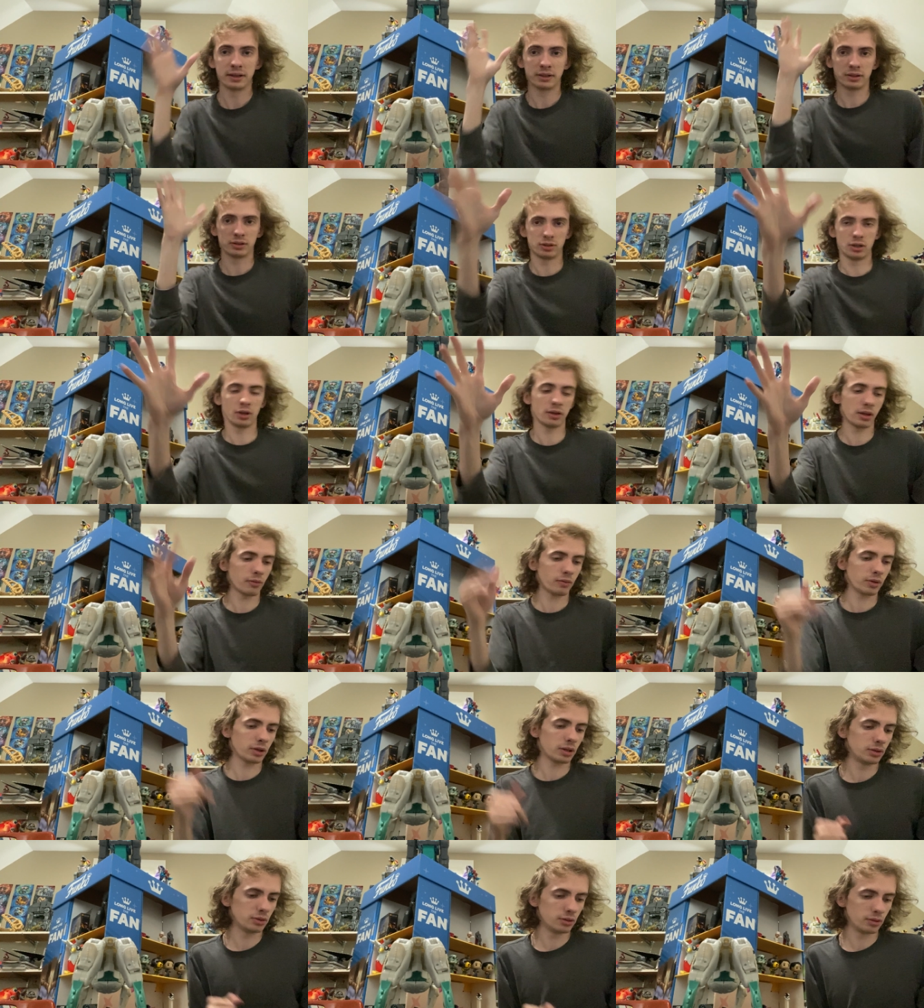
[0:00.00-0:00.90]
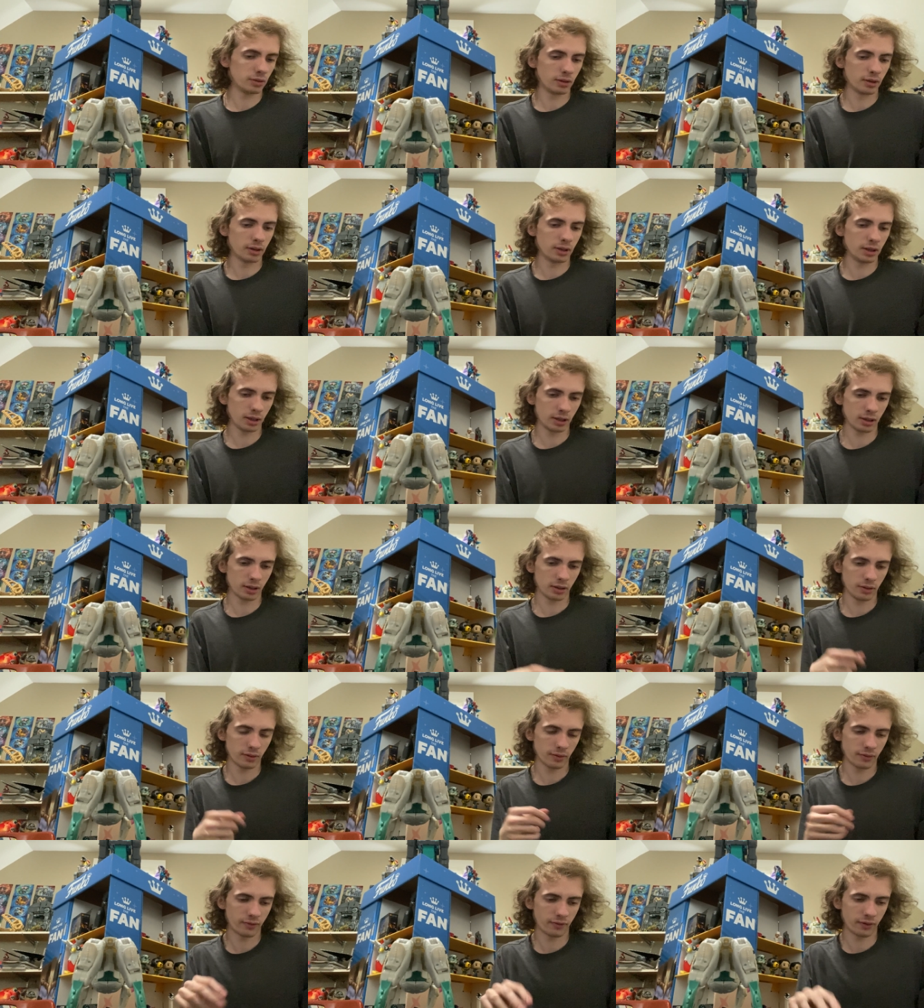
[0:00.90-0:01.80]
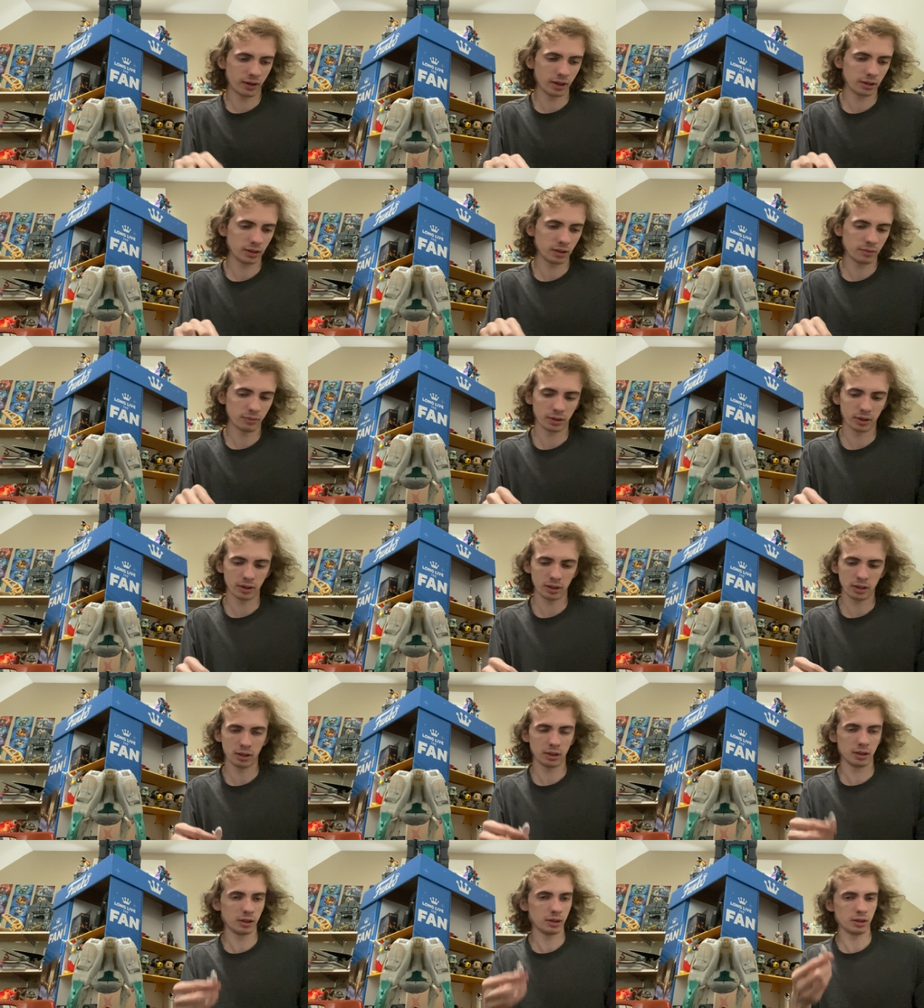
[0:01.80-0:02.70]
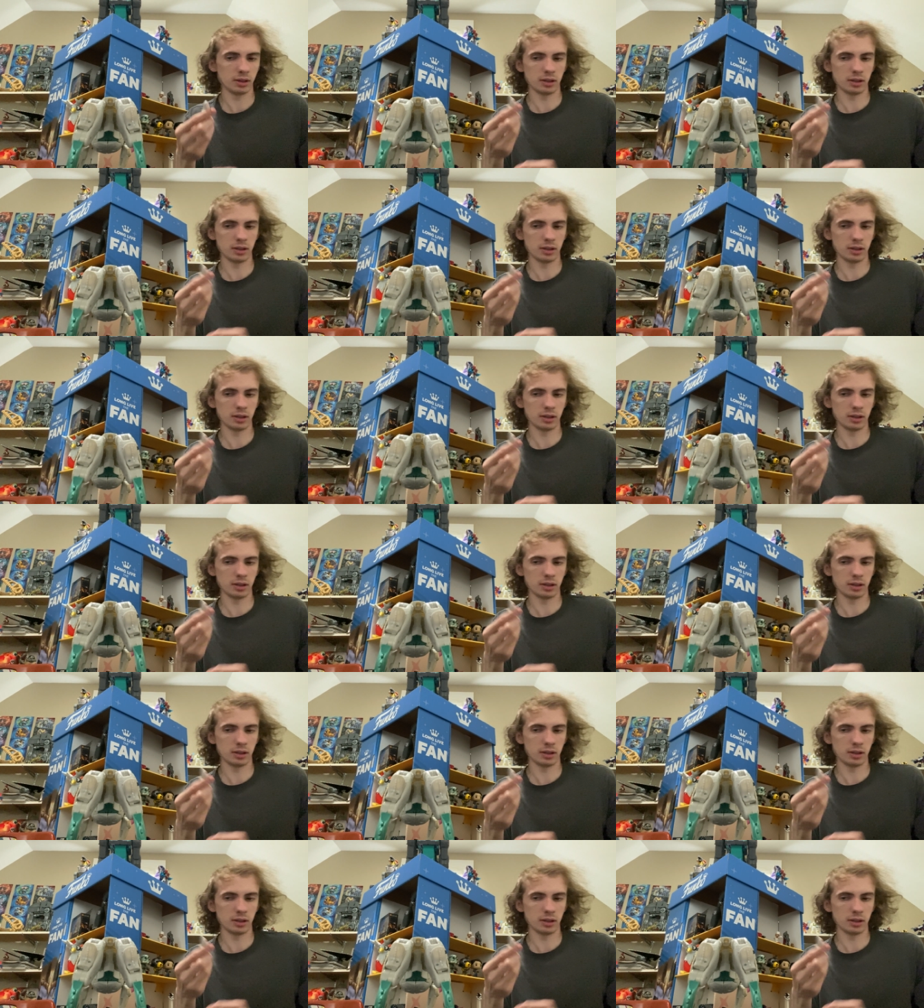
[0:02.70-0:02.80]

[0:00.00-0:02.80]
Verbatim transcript: so that we can then finally put in